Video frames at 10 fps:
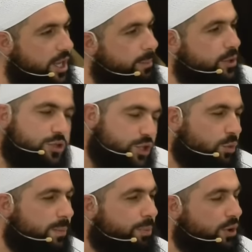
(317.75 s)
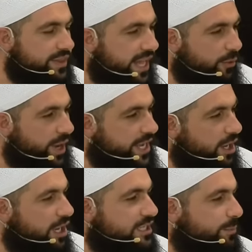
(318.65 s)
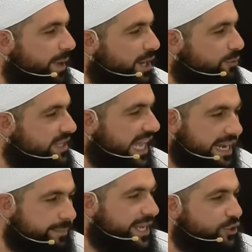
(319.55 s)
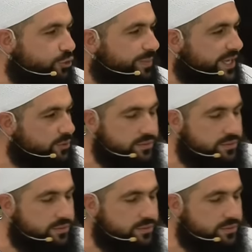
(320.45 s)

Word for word: Because you were born that way. Allah subhanahu wa ta'ala made you male.